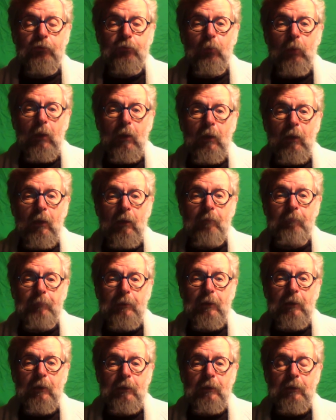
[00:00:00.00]
as well,
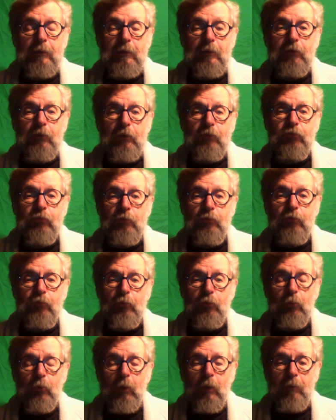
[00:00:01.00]
in addition
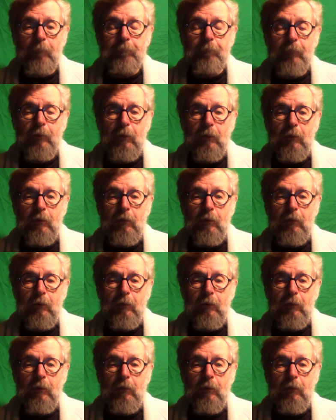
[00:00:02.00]
to